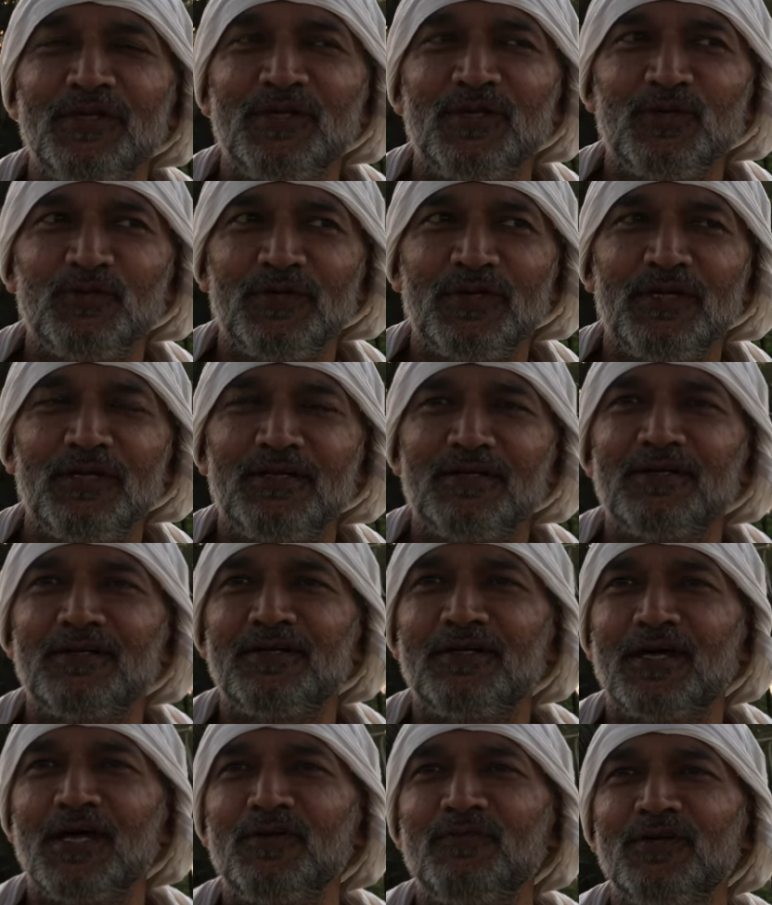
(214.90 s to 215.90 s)
into it,
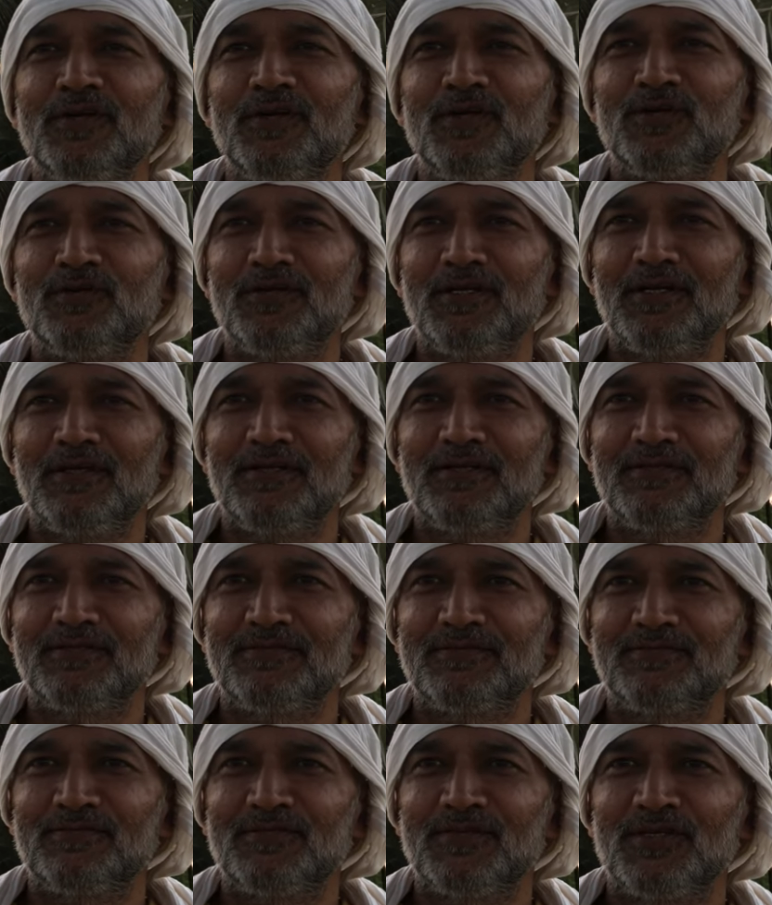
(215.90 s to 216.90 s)
dive into it,
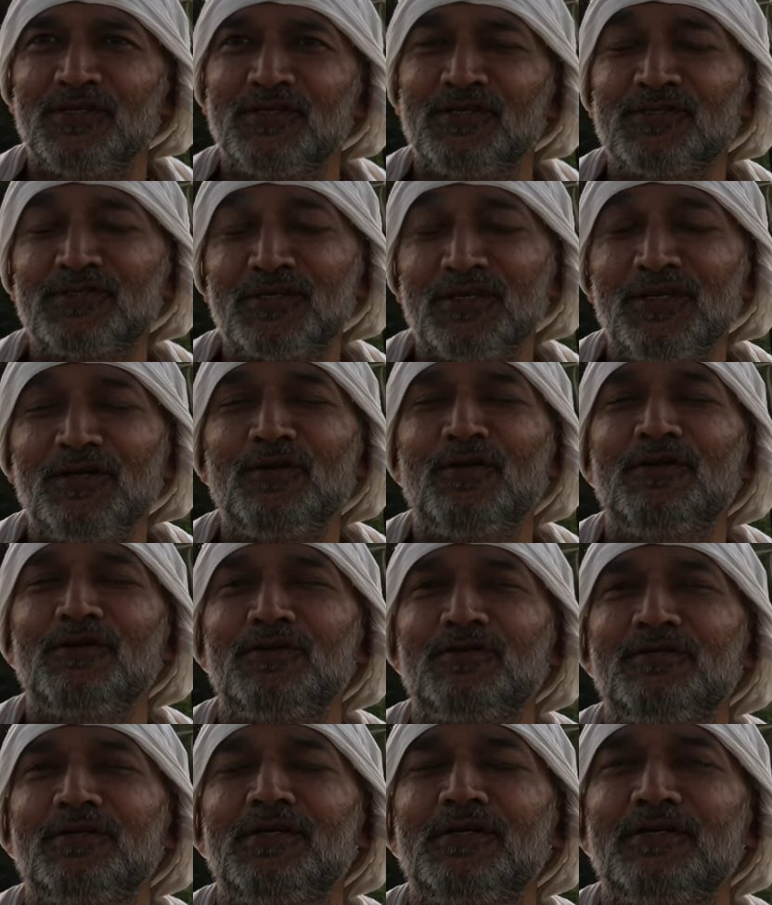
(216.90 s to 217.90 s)
sail
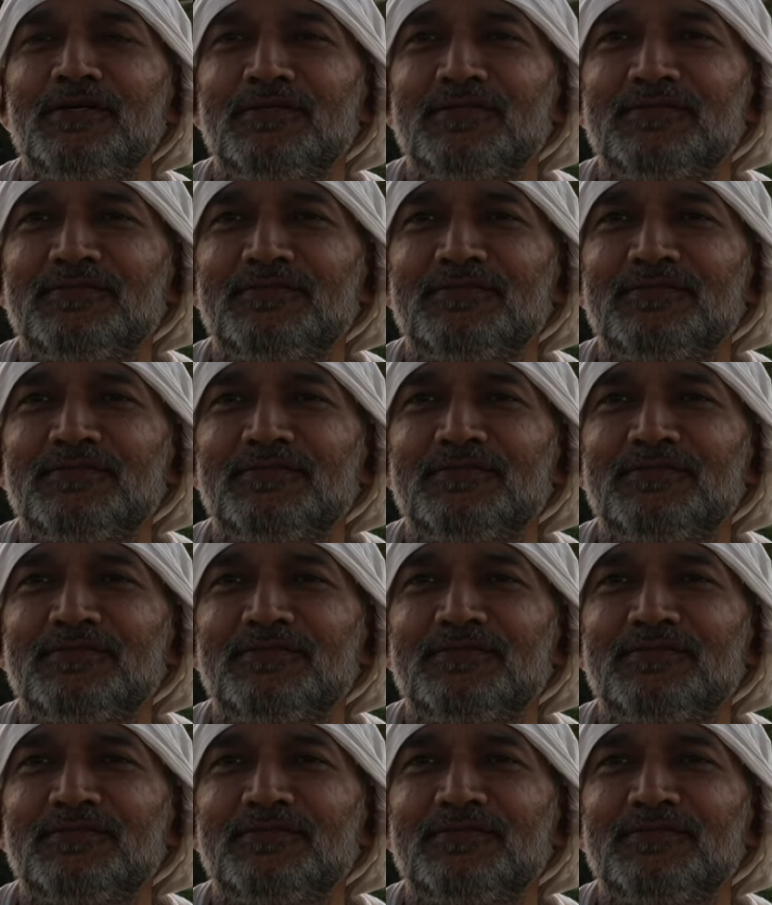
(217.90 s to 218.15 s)
onto it,